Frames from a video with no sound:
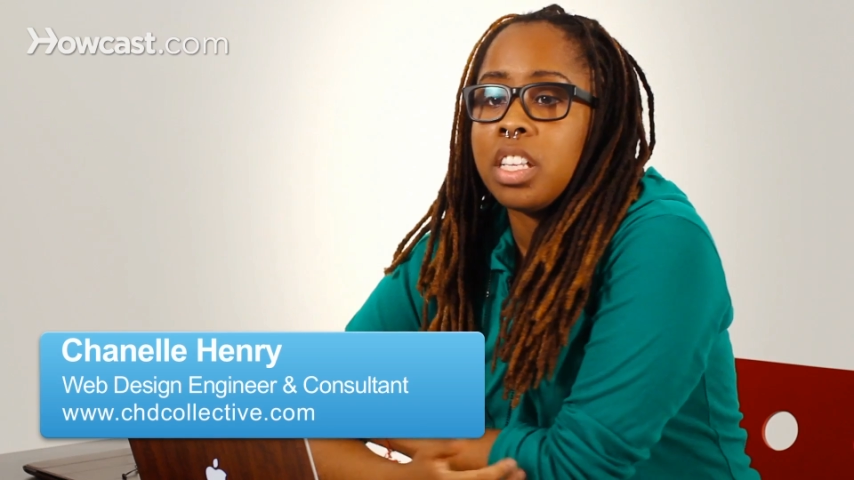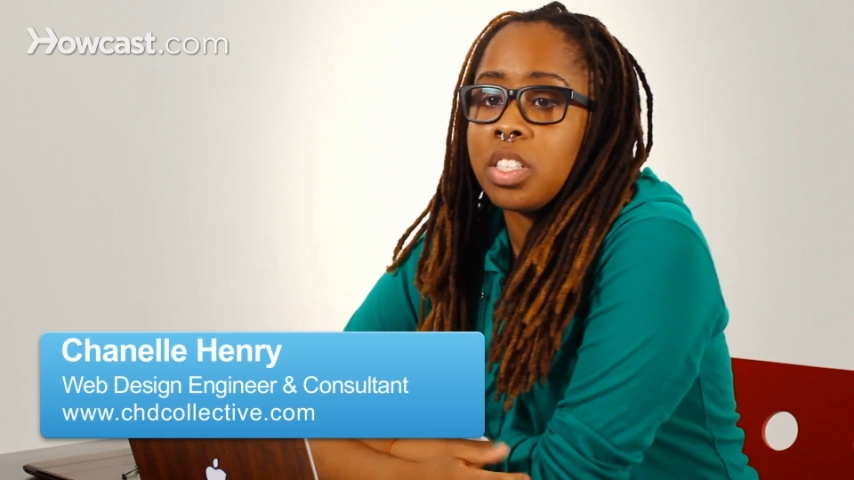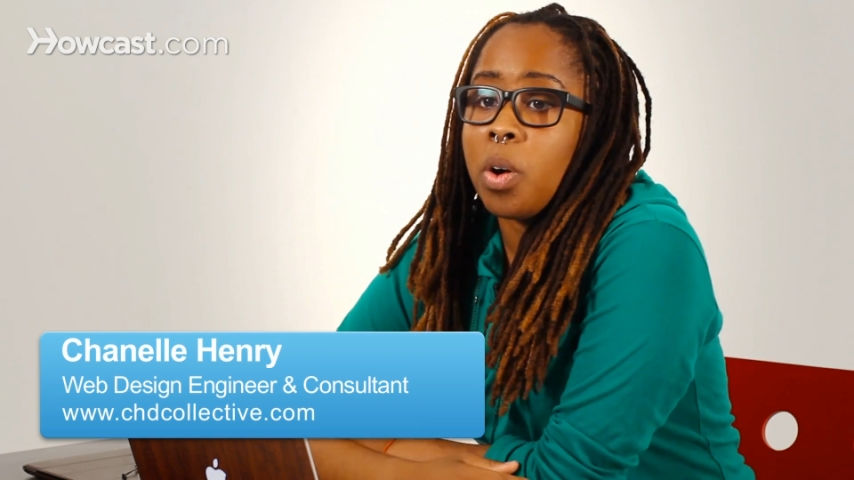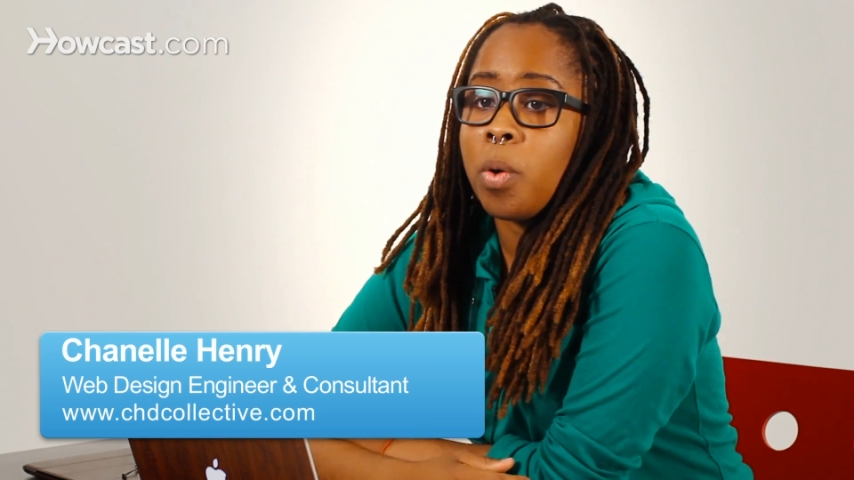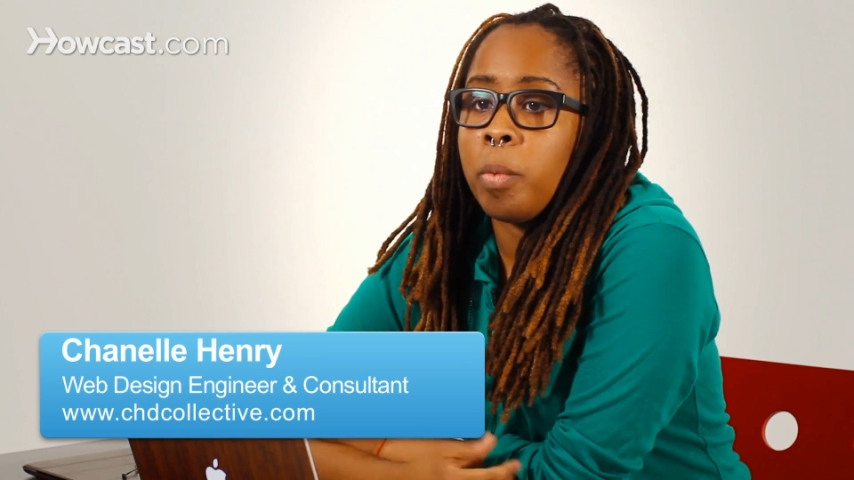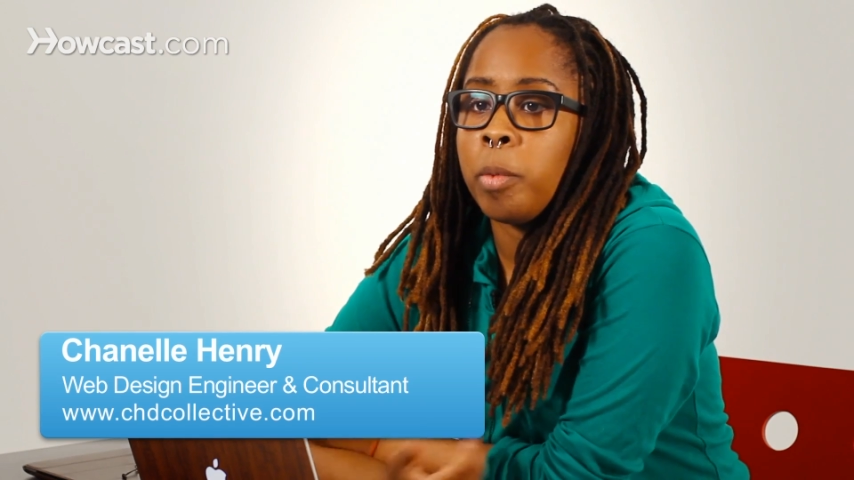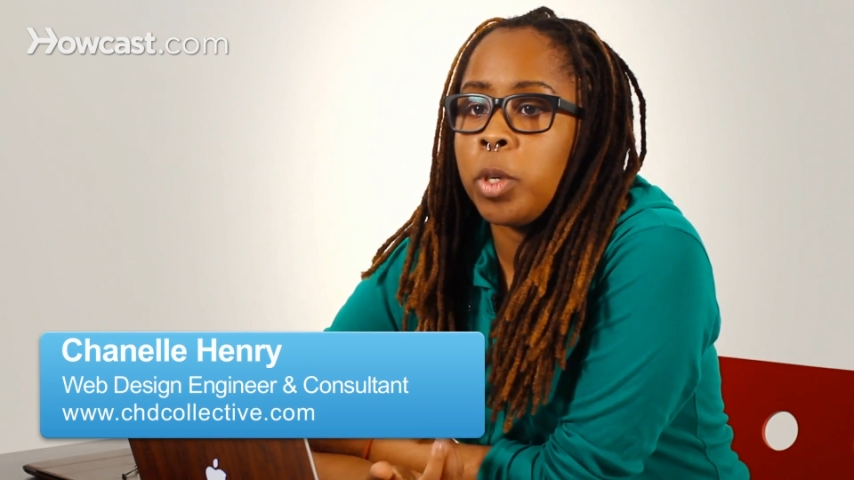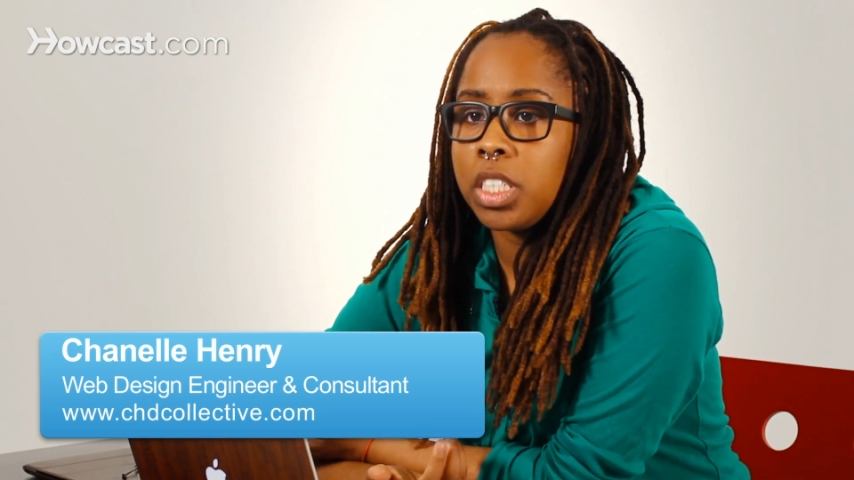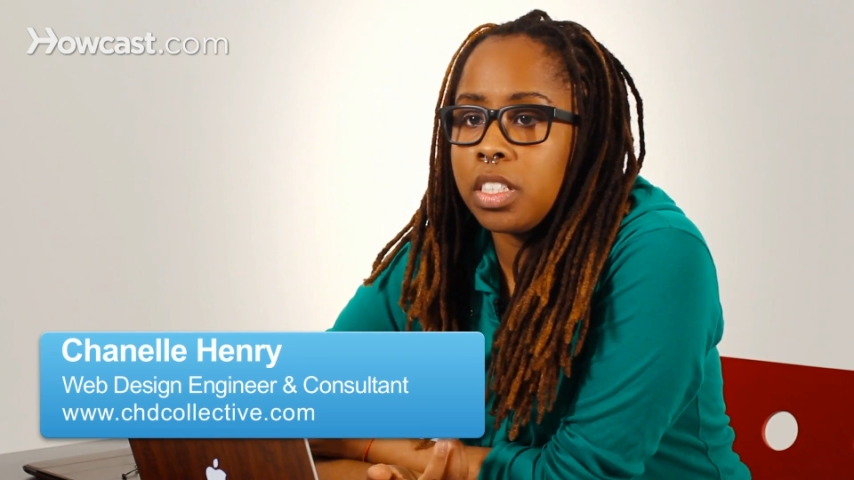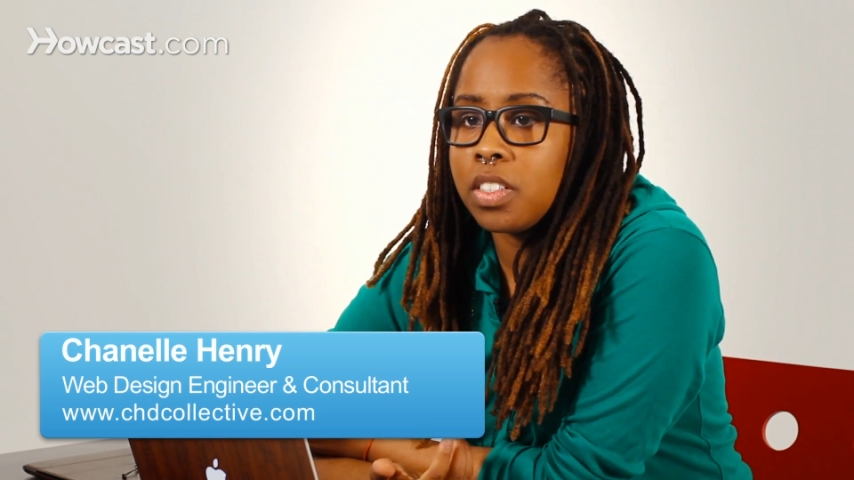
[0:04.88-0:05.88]
So
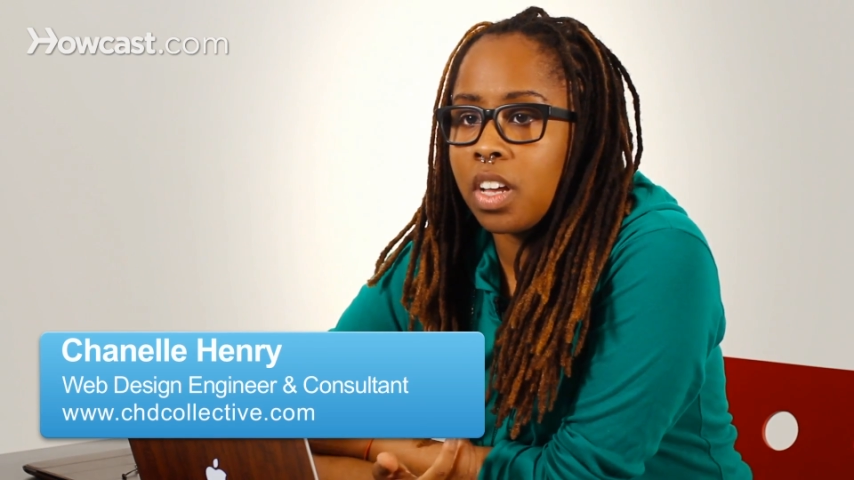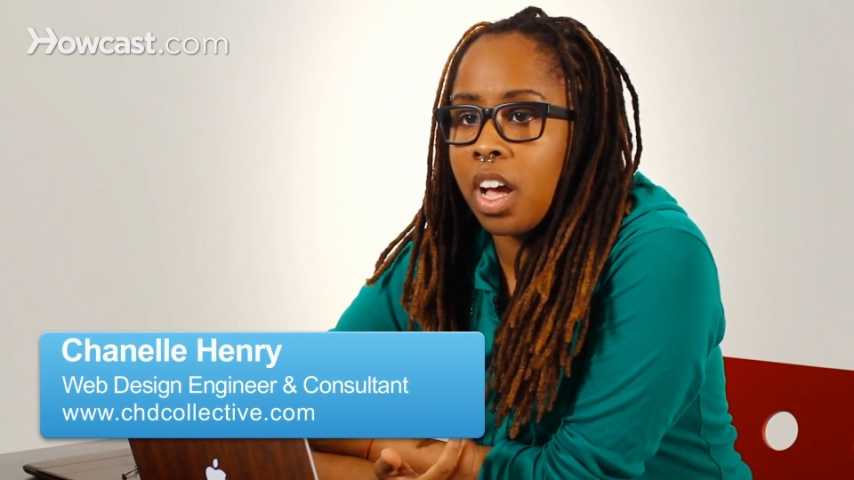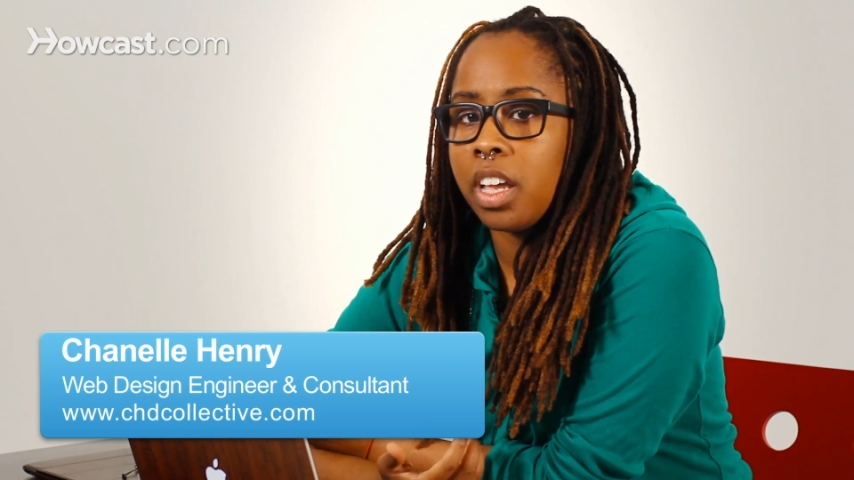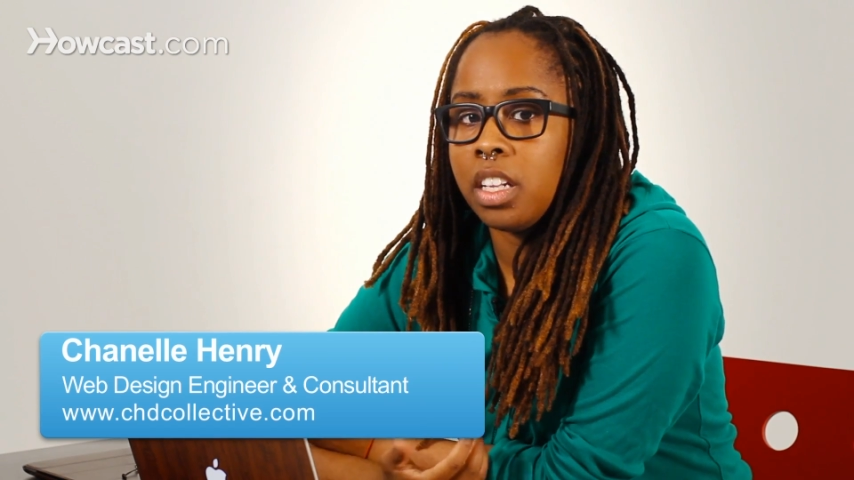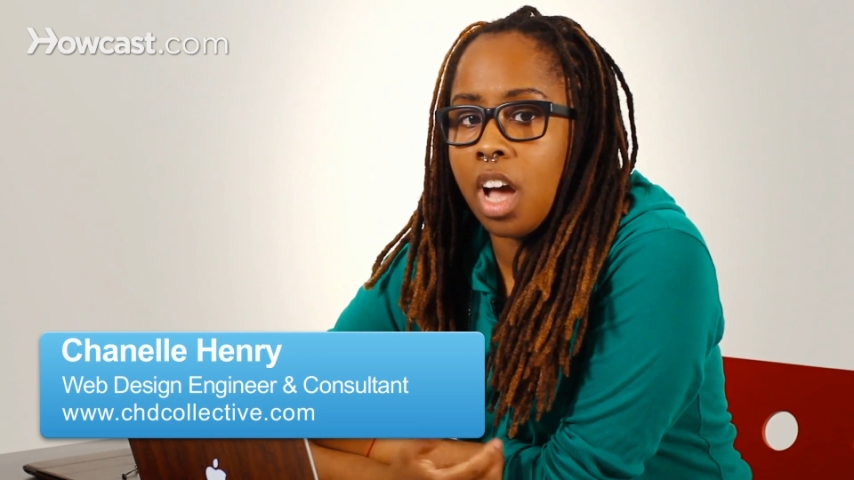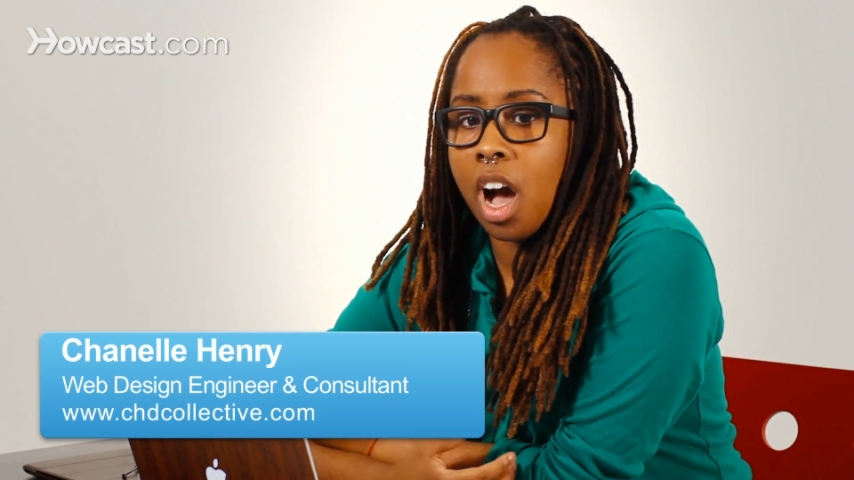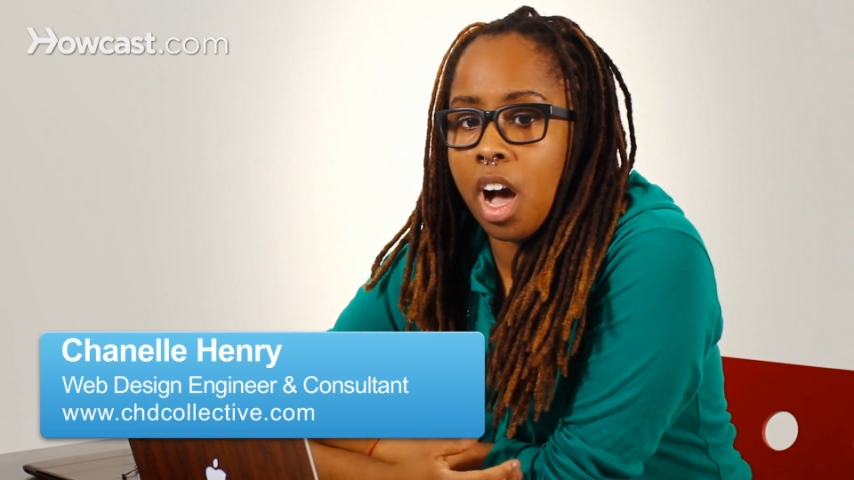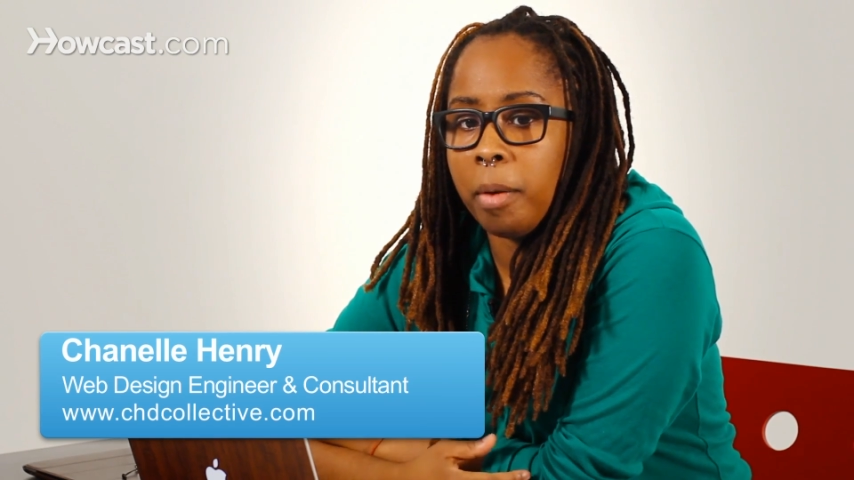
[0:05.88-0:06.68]
motion design